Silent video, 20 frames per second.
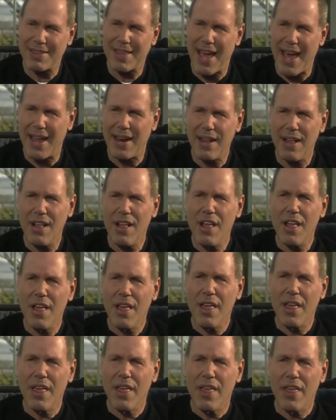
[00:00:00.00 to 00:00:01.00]
about that.
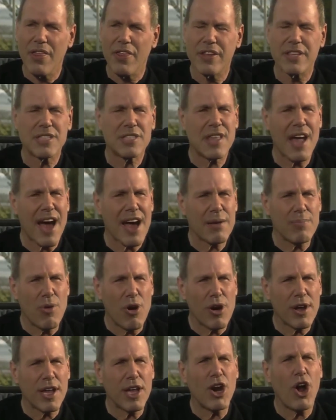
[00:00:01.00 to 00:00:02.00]
The
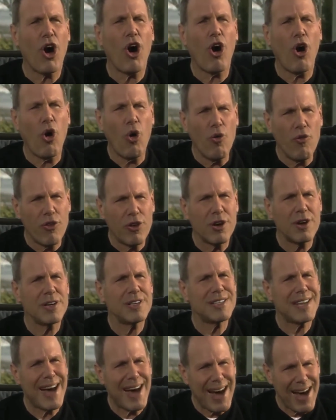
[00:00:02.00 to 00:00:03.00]
stock market
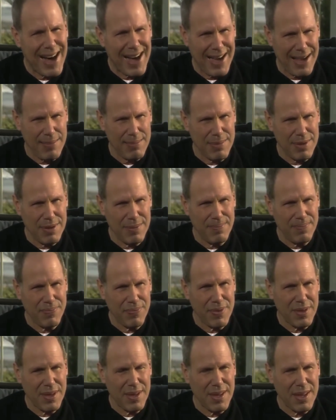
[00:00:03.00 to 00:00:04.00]
over time
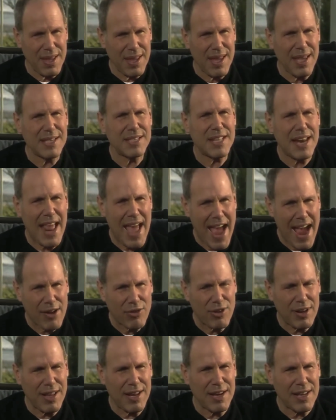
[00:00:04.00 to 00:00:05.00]
is an
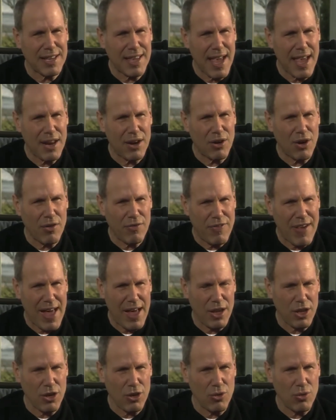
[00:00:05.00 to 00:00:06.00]
accurate indicator of
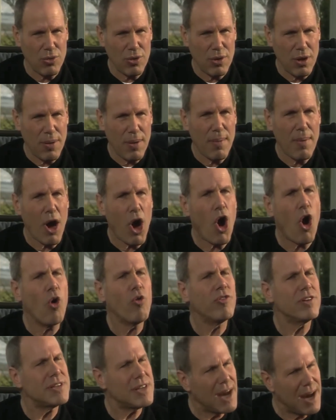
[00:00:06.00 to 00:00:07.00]
value.
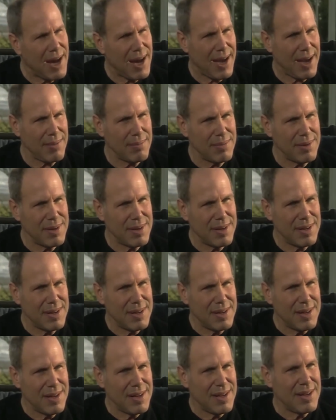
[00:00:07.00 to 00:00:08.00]
Over time.
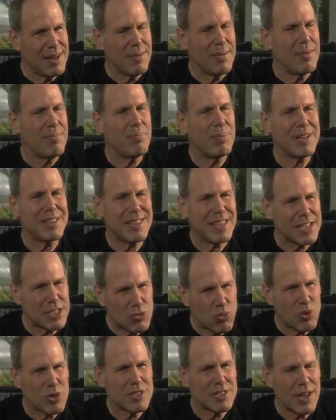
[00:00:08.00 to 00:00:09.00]
But
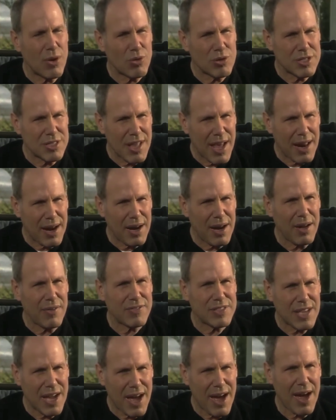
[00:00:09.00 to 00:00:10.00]
there was not
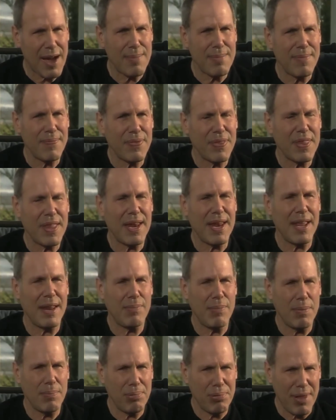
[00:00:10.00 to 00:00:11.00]
enough time that
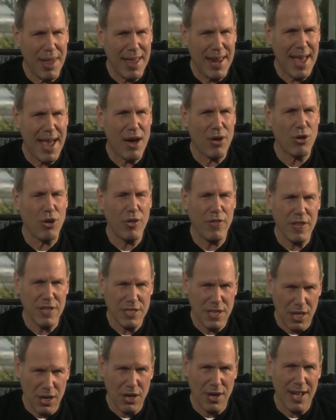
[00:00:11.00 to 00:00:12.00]
had been played out on
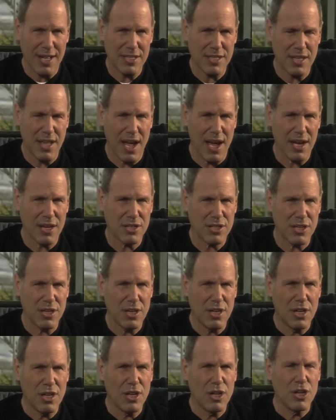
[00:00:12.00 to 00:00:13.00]
these internet stocks